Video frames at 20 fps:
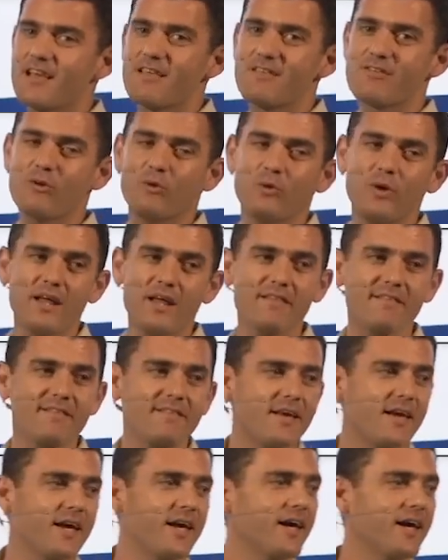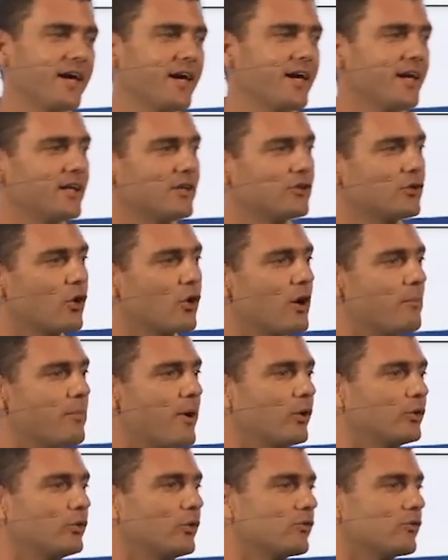So let's talk
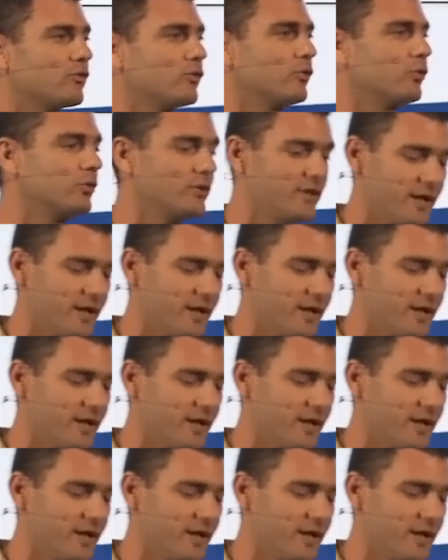about those two